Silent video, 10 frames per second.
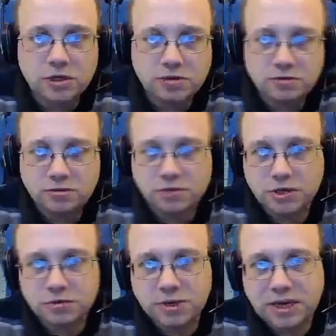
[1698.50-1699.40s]

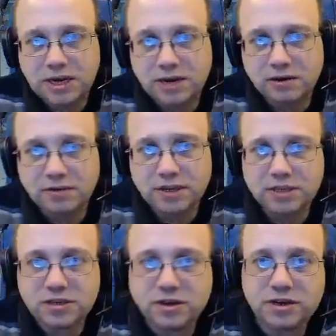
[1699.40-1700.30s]
Once we're clear of this
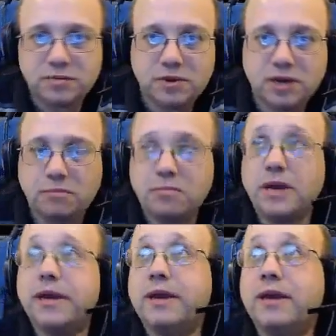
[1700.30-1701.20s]
siding, we'll come
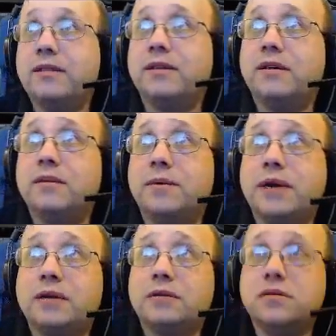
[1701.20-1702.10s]
back and get the other
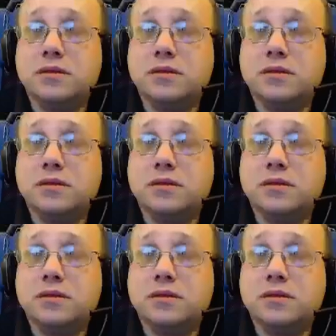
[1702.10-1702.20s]
wagons.